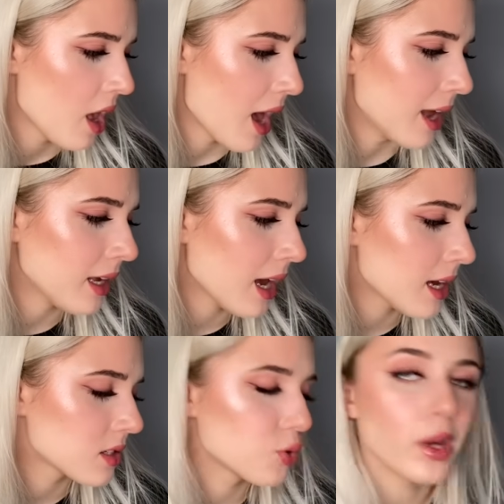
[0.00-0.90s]
And it
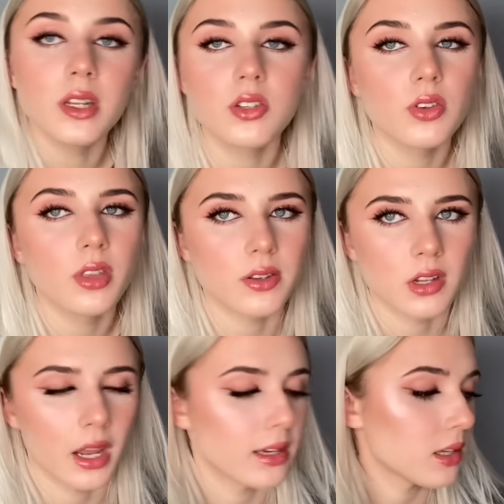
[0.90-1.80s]
has 22,000
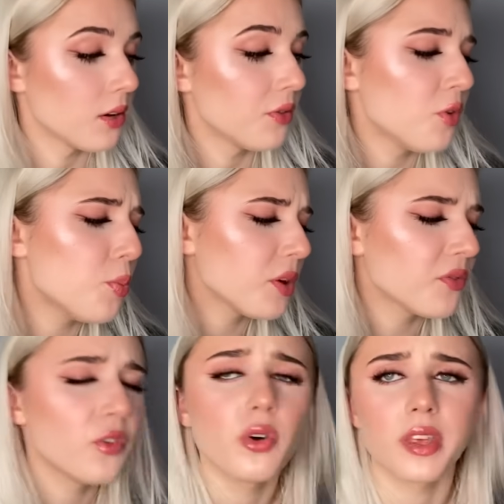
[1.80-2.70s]
likes and
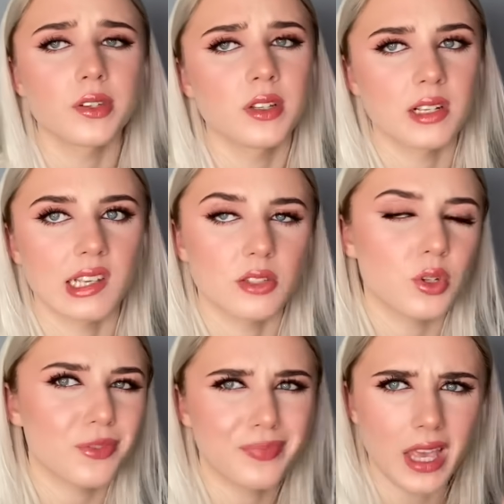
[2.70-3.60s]
4,400 dislikes,
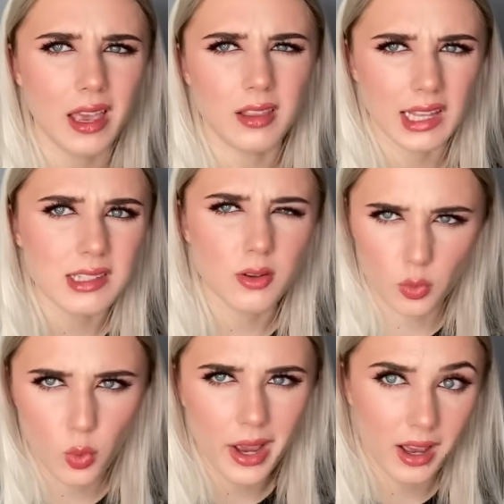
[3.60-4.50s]
which, that's
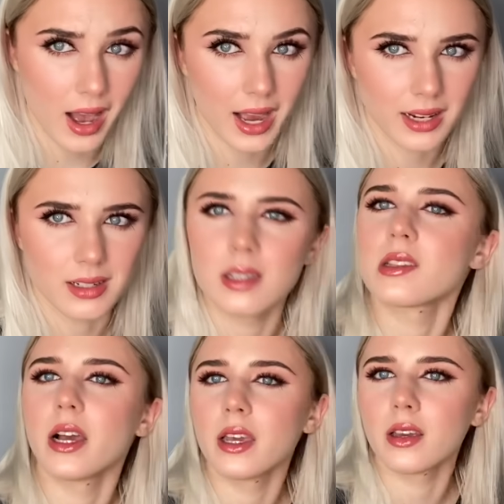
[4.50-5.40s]
quite a high
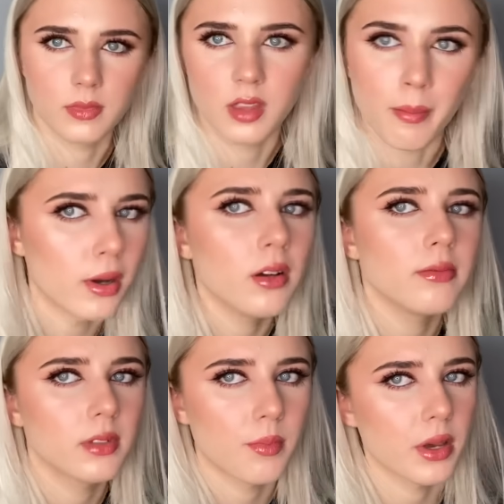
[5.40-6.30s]
dislike number
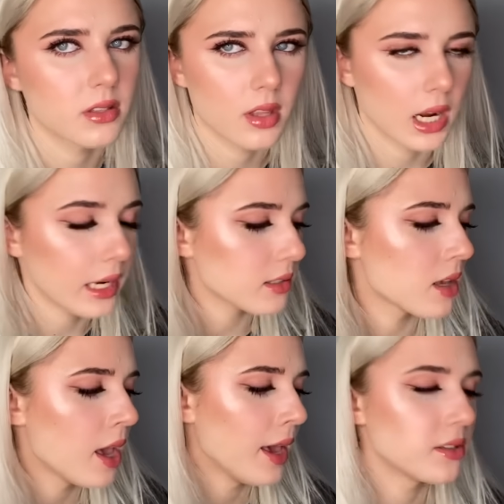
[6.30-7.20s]
compared to the likes.
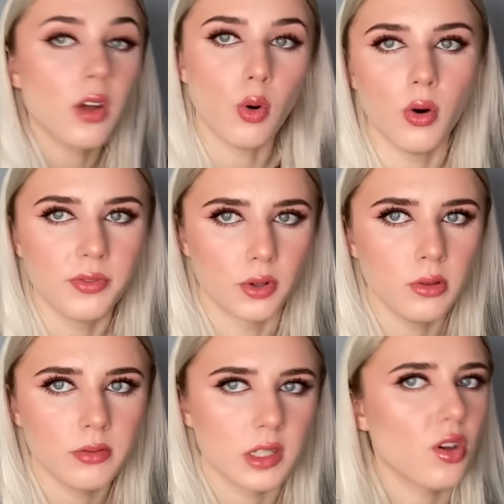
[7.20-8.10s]
It's not
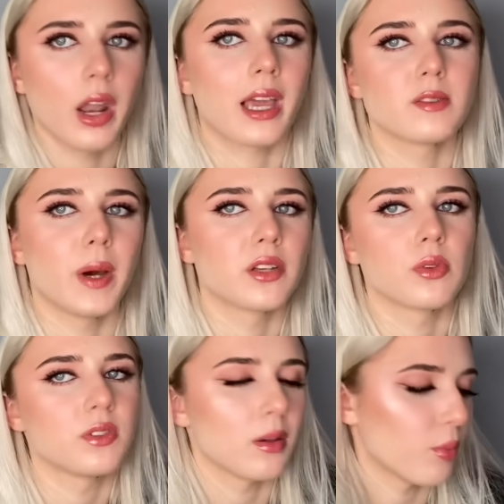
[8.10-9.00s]
awful. It's not like as bad as
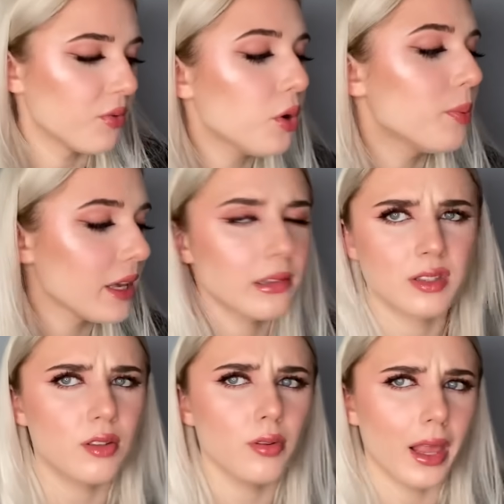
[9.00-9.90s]
we've seen before, but it's
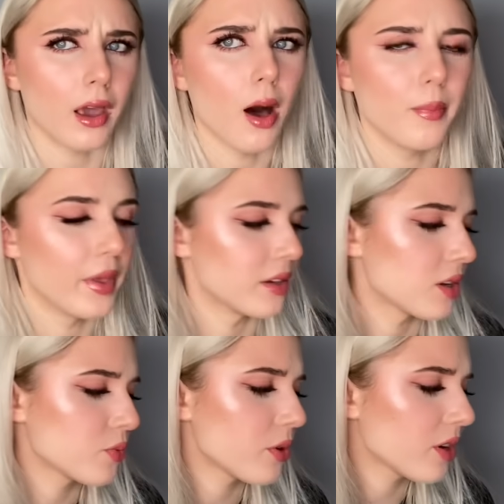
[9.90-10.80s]
still like up there. So I
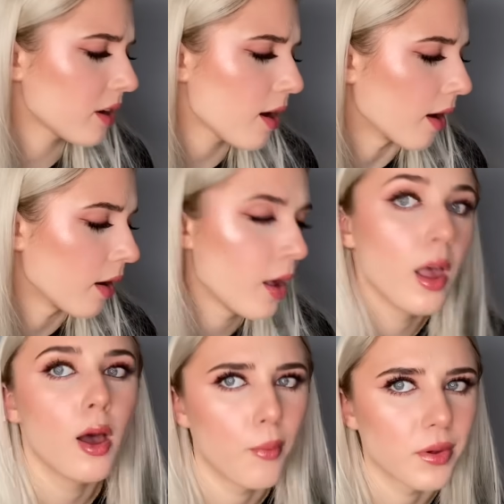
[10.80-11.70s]
was wondering, huh,
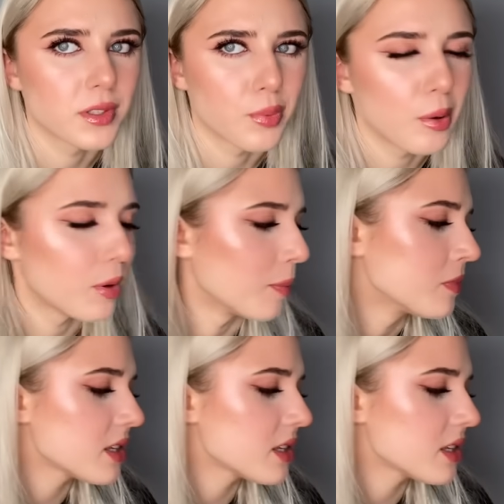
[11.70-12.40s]
what's the problem?